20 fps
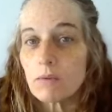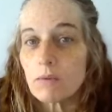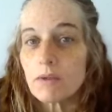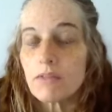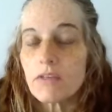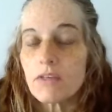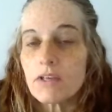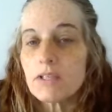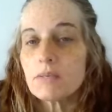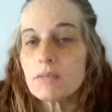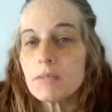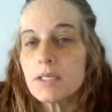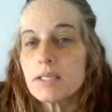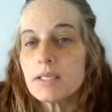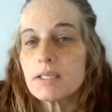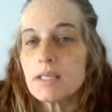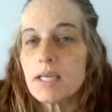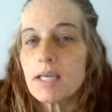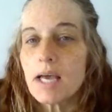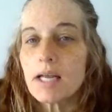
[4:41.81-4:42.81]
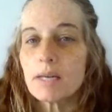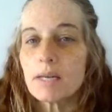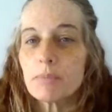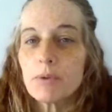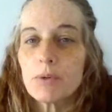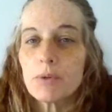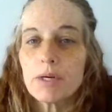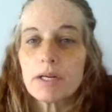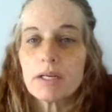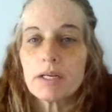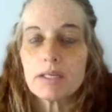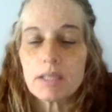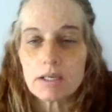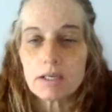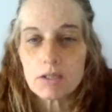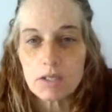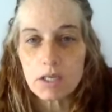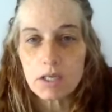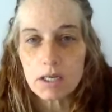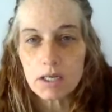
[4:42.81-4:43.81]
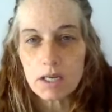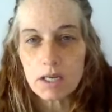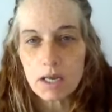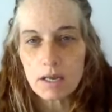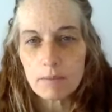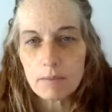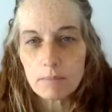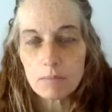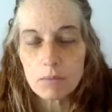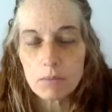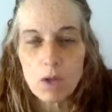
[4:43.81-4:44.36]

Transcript: with this because he had a porn addiction and um,